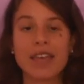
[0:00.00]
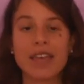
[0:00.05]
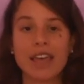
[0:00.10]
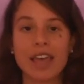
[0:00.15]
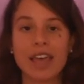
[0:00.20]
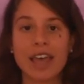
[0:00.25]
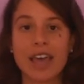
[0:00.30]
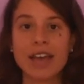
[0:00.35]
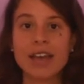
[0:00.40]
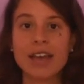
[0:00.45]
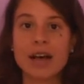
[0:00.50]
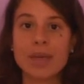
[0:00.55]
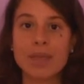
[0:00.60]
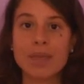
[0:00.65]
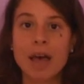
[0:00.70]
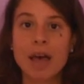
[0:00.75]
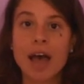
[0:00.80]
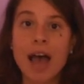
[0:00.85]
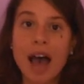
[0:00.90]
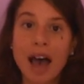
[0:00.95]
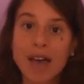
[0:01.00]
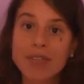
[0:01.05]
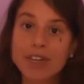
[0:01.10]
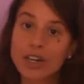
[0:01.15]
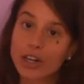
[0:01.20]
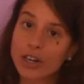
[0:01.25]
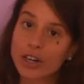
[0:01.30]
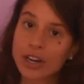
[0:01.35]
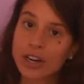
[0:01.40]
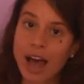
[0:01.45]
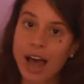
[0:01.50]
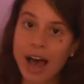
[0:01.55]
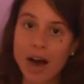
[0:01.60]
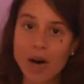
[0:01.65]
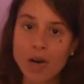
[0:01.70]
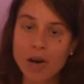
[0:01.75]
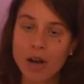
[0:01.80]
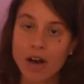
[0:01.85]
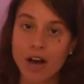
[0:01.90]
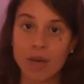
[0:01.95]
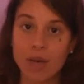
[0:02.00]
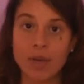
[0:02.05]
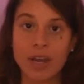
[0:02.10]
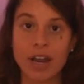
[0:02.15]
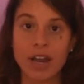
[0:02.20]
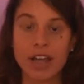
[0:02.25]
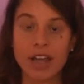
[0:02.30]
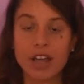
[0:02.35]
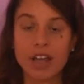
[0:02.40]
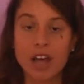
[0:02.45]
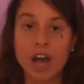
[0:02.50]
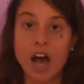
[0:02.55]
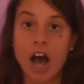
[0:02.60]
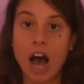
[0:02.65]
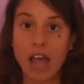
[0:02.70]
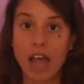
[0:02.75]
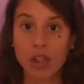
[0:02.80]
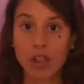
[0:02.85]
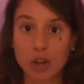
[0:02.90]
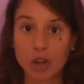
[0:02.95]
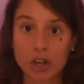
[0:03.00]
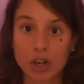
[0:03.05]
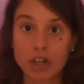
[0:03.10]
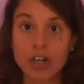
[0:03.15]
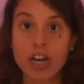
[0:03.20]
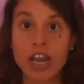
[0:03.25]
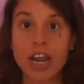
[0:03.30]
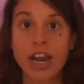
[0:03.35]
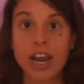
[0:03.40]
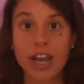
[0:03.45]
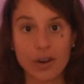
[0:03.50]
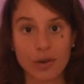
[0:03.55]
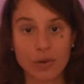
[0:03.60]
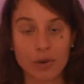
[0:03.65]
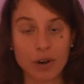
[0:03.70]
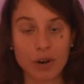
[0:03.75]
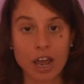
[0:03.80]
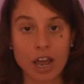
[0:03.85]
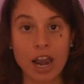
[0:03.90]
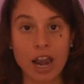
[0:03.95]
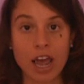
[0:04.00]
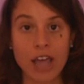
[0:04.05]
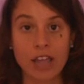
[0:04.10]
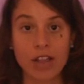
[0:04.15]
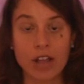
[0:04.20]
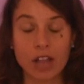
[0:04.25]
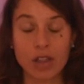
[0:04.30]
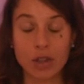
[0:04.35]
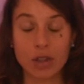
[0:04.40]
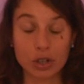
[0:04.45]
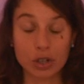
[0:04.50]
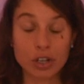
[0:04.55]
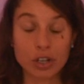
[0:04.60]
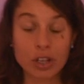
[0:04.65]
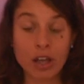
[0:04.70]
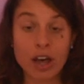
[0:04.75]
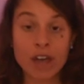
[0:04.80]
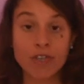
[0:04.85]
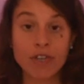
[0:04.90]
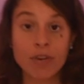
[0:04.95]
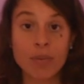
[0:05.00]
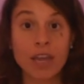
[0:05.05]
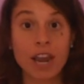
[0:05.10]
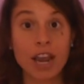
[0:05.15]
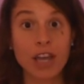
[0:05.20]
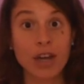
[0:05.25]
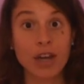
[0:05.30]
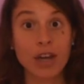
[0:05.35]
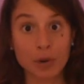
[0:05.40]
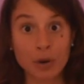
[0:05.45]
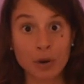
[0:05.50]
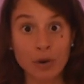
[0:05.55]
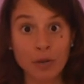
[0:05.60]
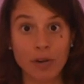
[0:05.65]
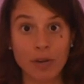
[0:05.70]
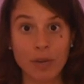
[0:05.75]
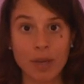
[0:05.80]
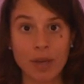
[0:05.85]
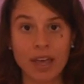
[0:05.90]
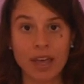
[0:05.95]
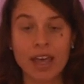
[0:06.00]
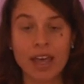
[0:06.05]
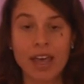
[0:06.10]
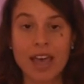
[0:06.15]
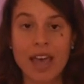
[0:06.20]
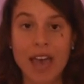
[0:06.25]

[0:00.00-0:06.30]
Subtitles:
They ended up having a good outcome, and I learned and I learned a lot from it, and I grew from it.